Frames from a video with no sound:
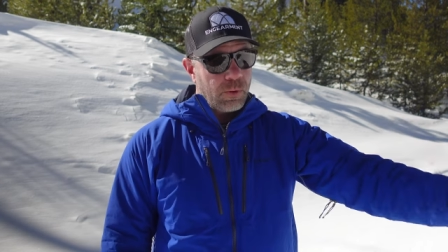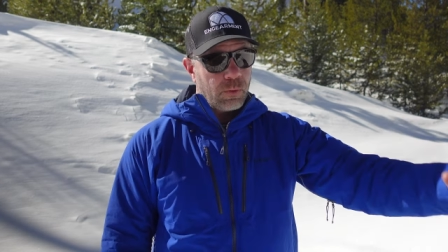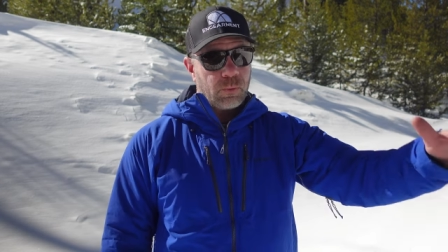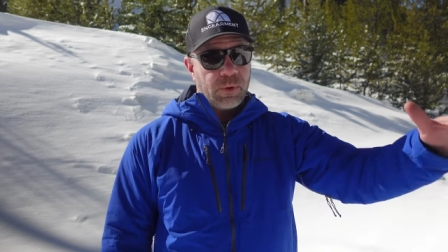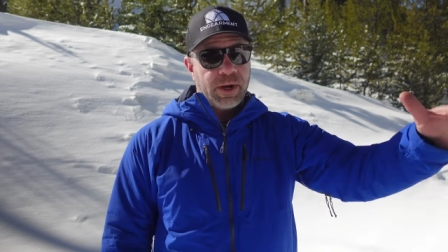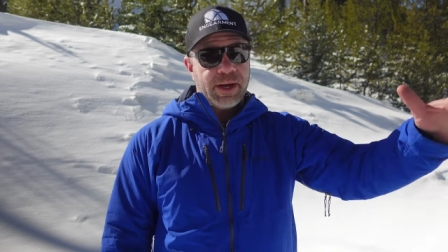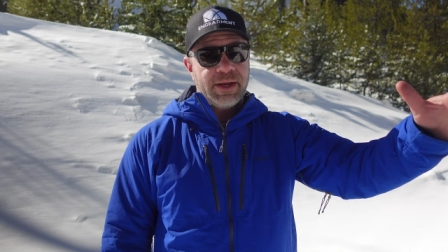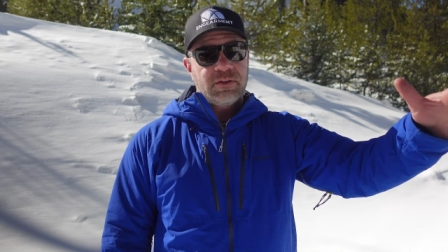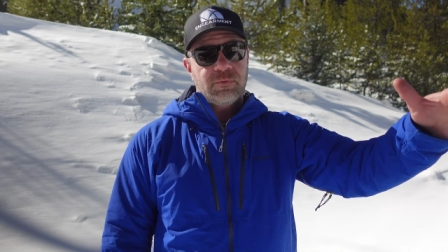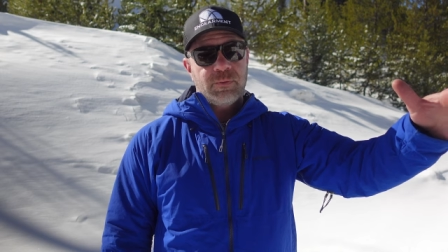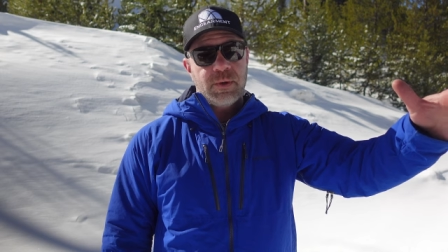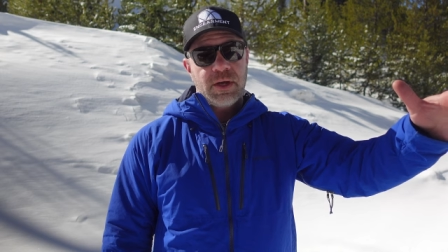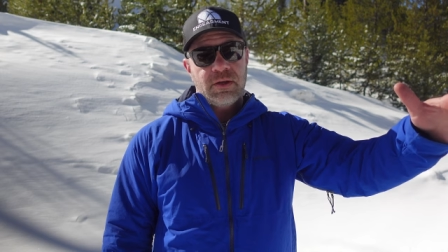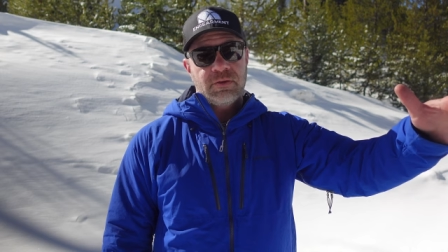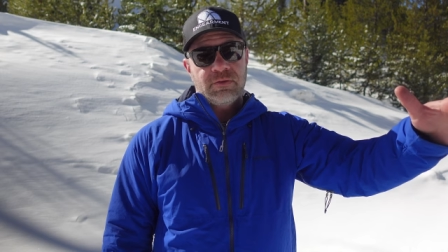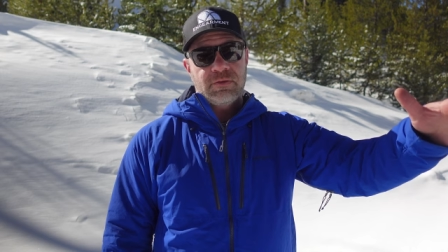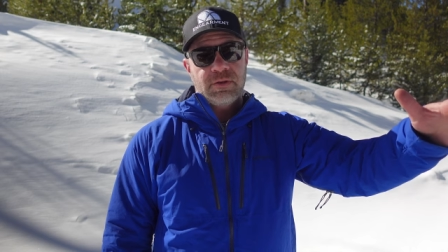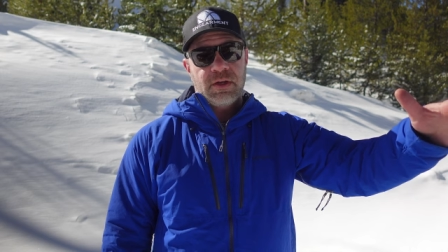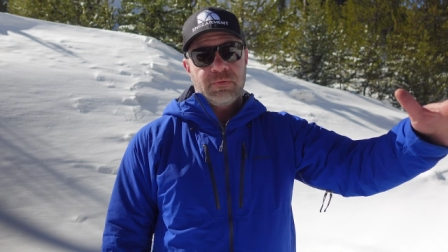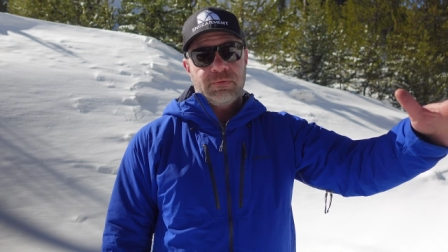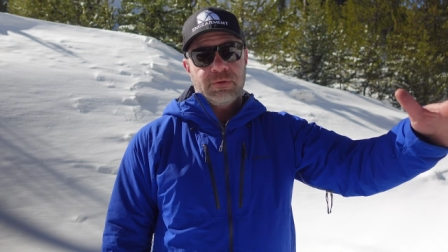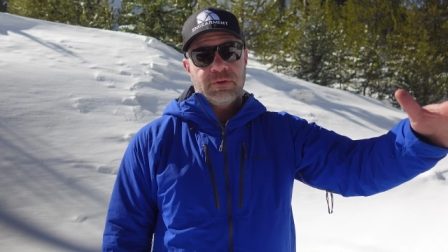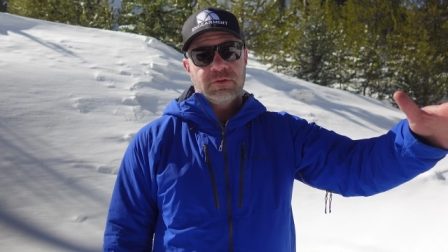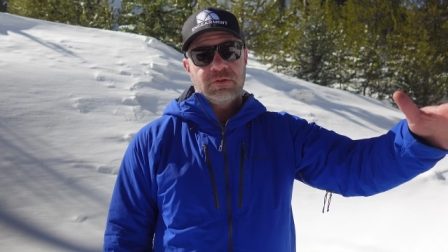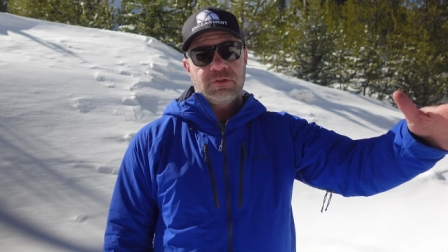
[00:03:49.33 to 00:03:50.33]
rays
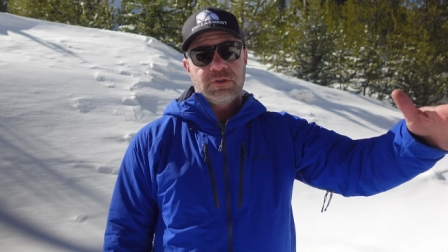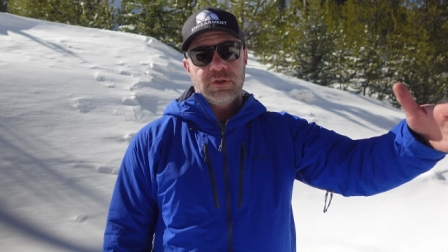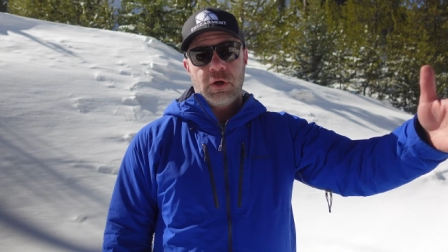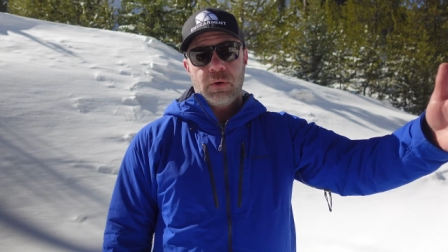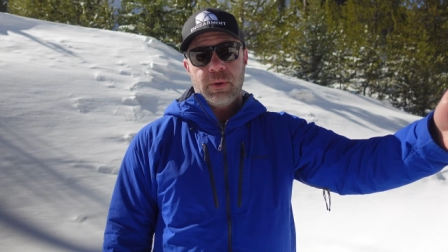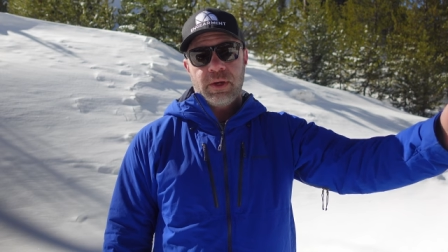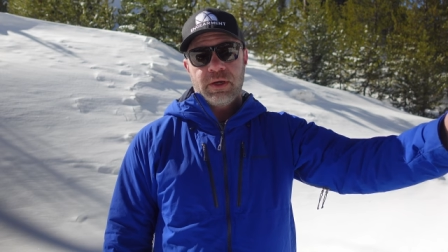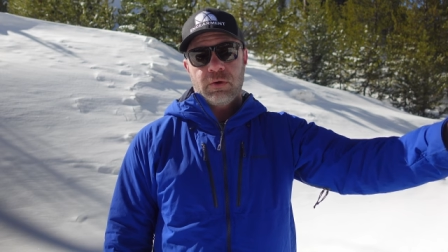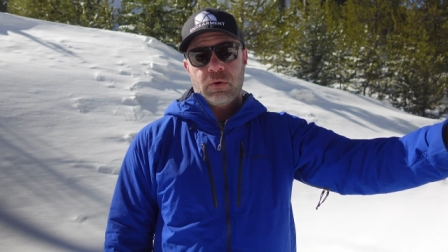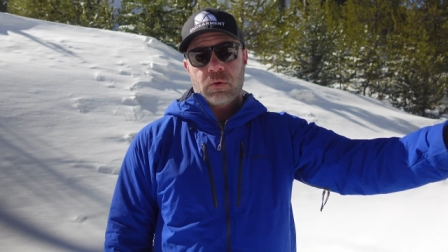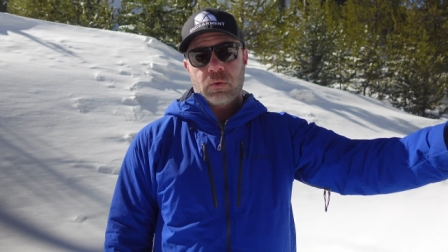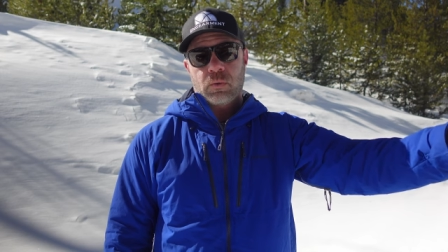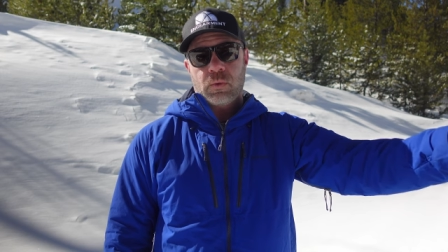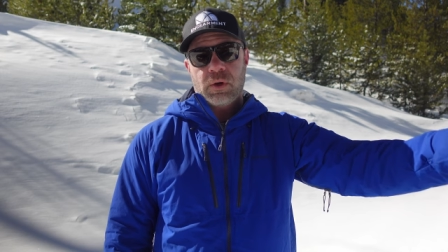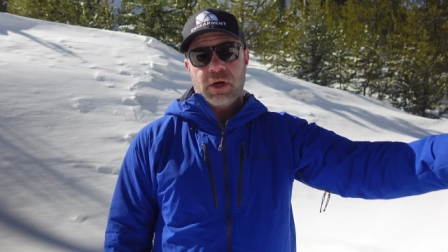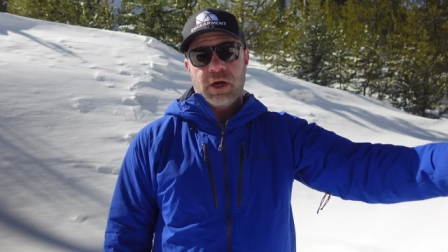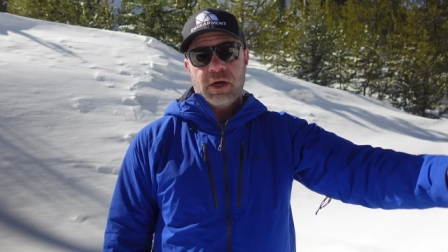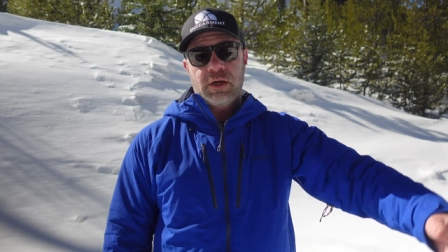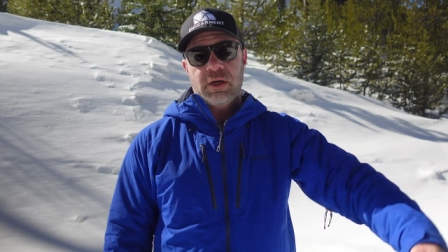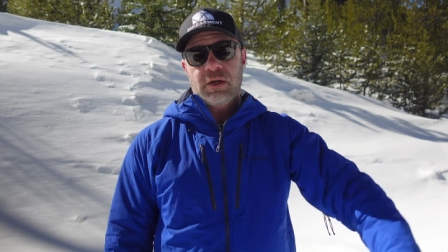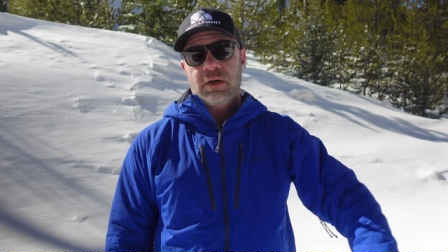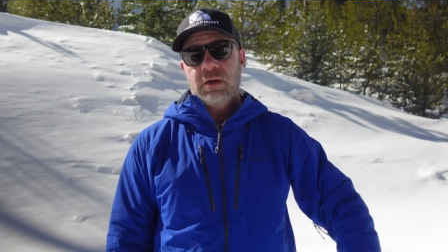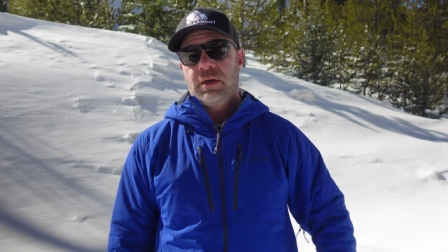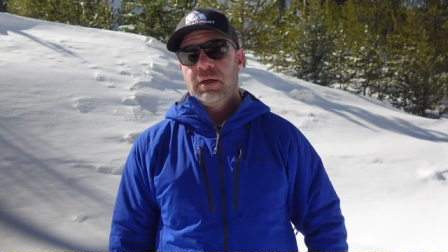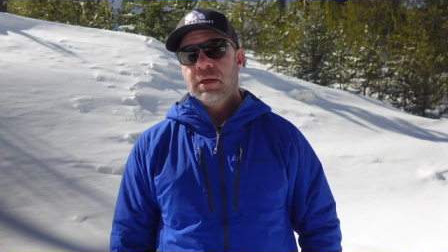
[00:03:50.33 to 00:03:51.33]
bouncing off the snow and or
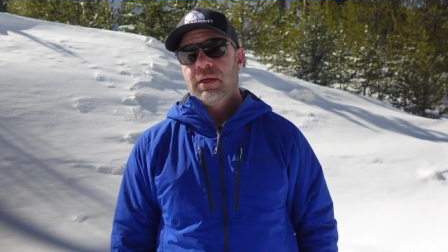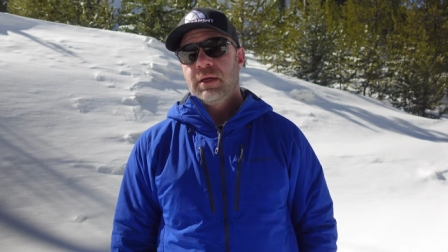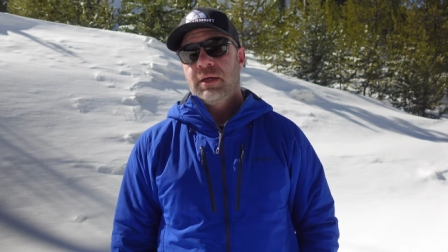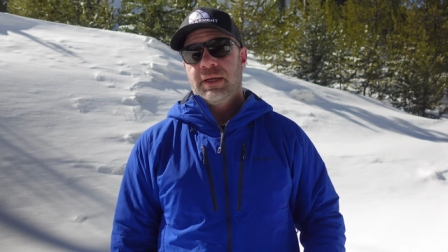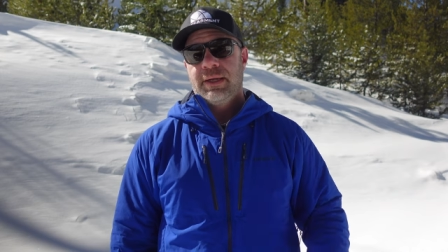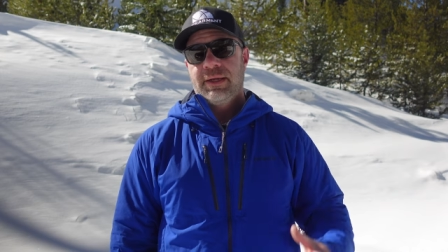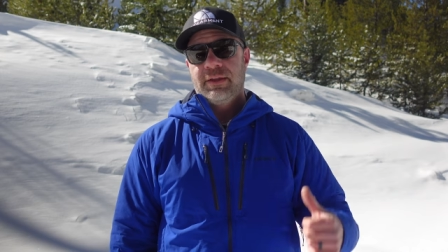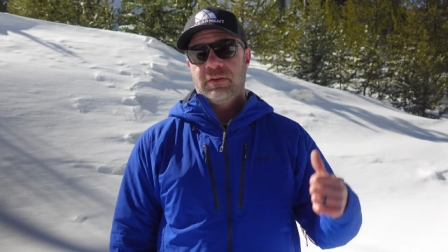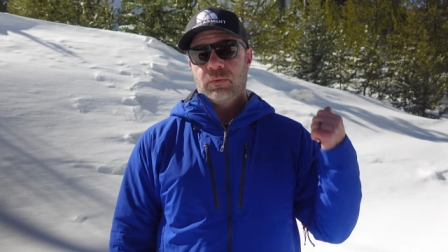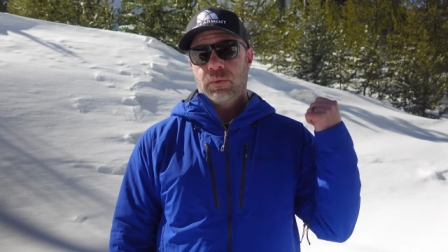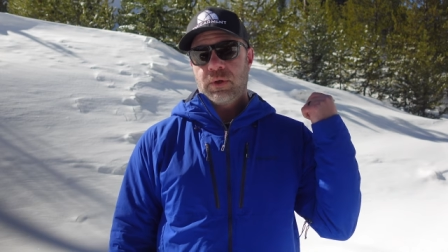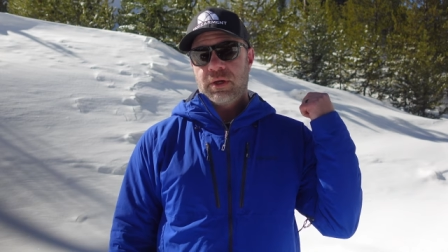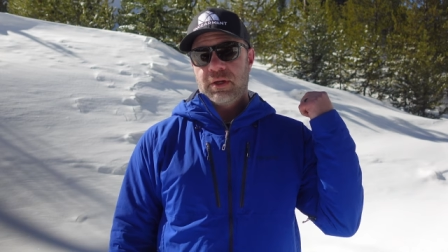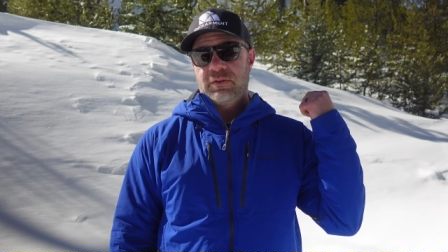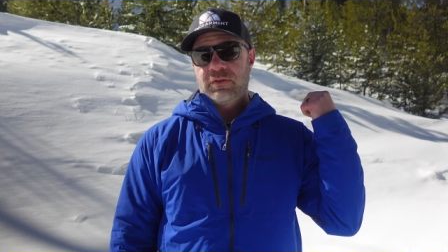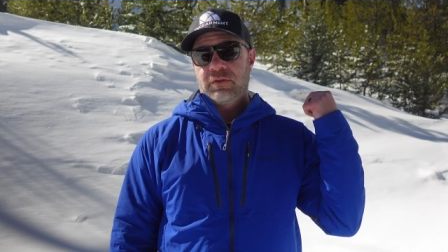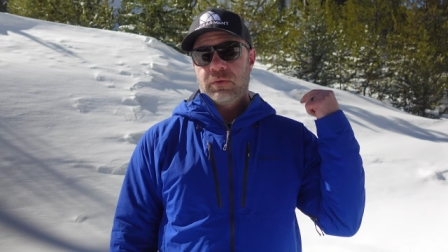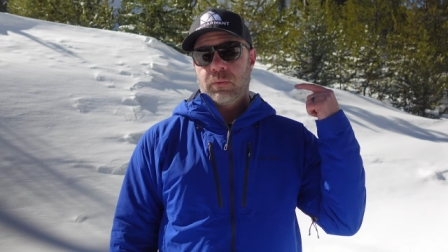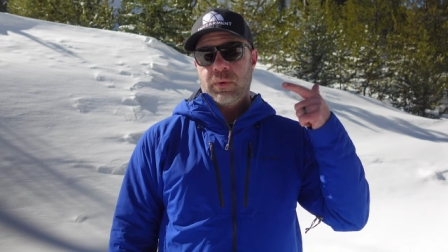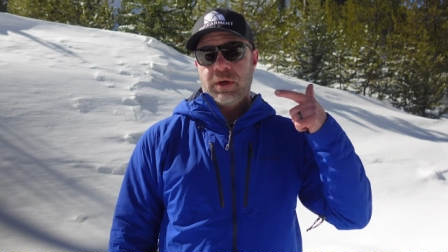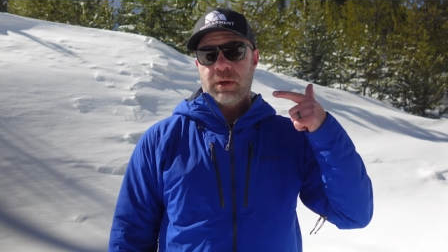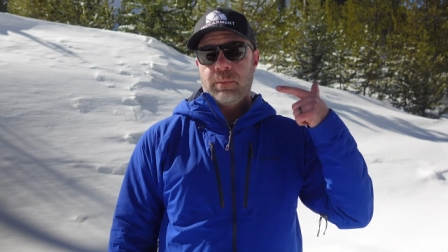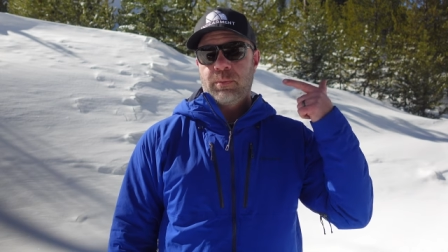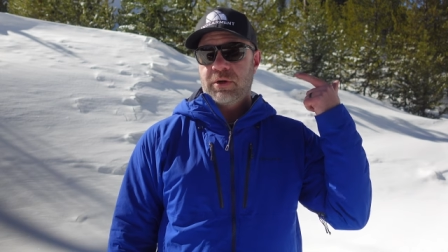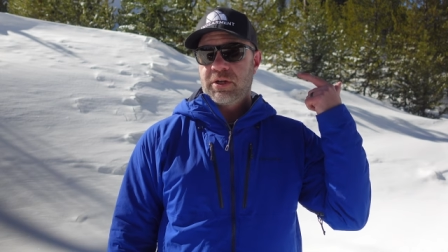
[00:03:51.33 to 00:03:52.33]
water, as well as
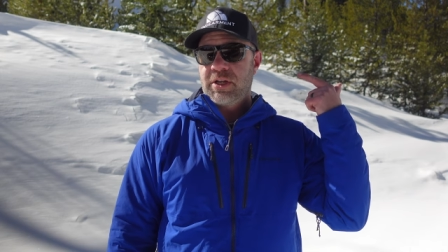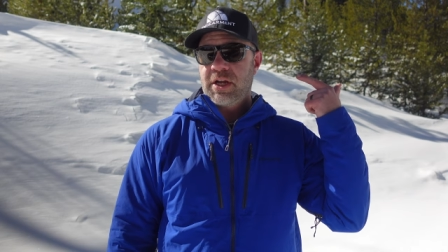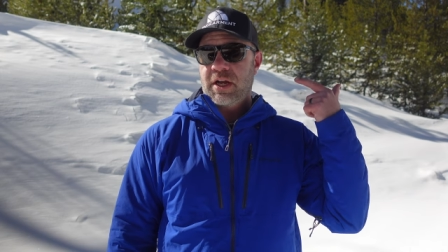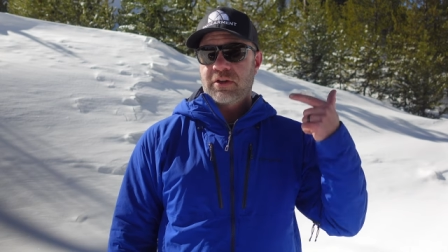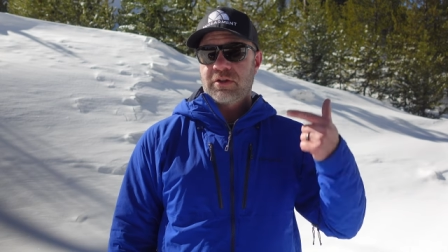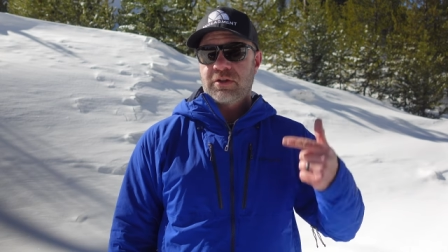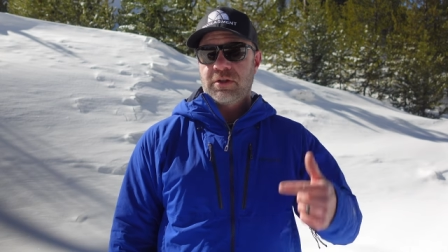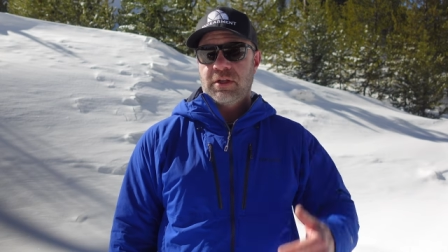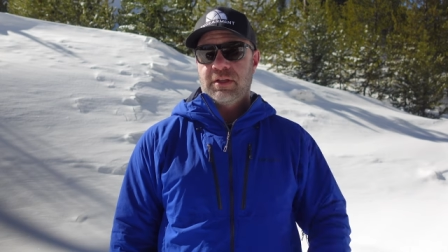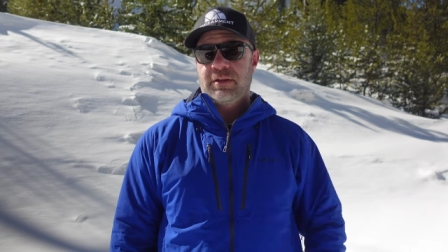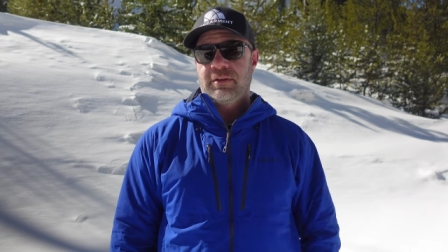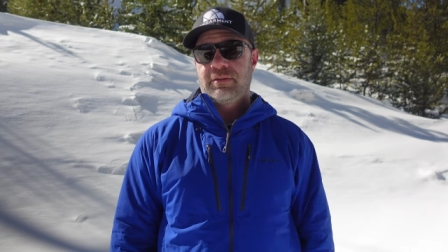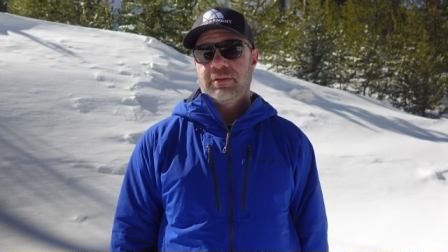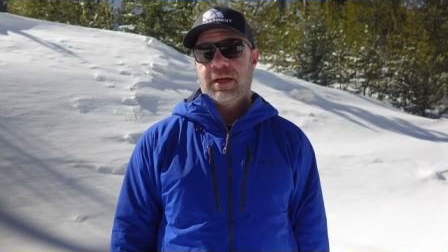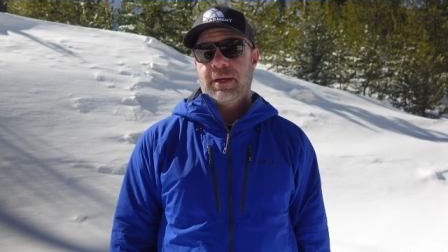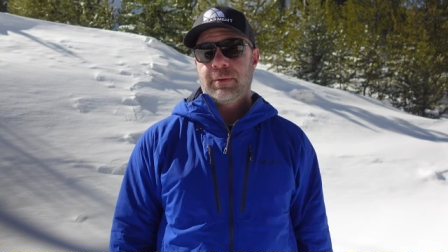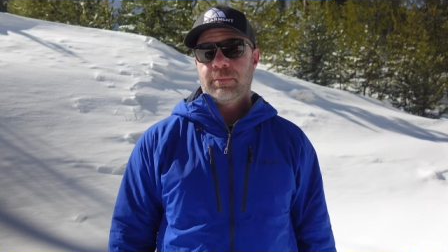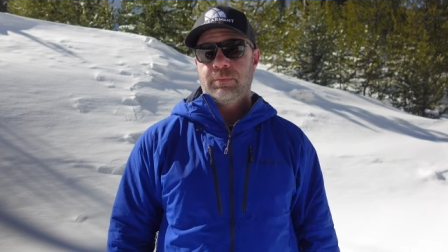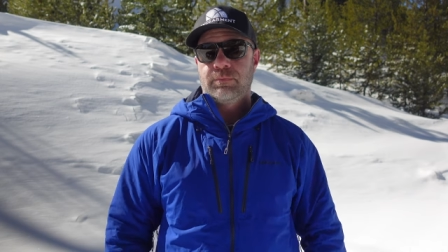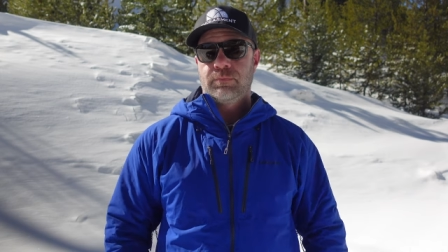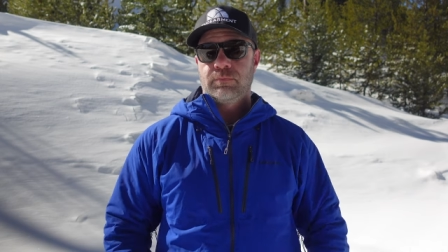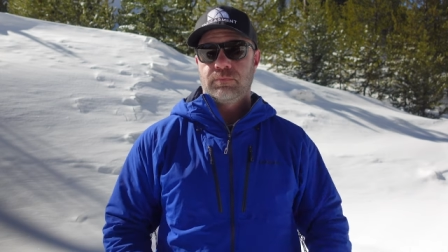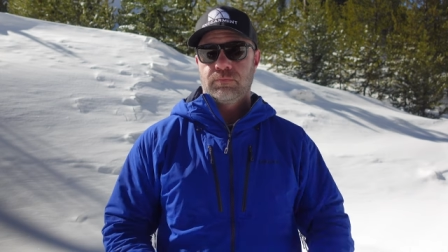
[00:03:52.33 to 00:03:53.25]
some wind protection on the side.